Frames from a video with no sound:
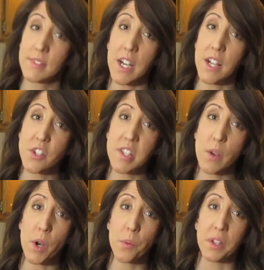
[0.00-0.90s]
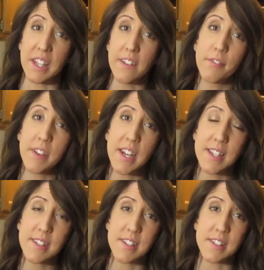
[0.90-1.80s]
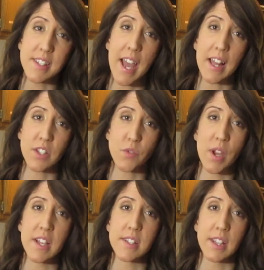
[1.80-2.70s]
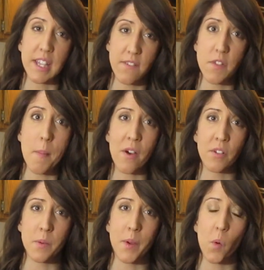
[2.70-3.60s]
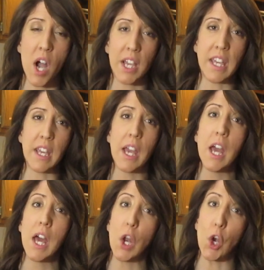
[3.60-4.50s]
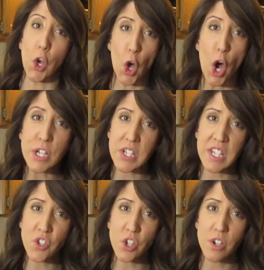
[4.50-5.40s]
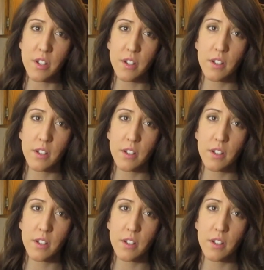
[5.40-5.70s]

Can I just say what a relief it is to see Alex Reyes leave the mound in Milwaukee not injured?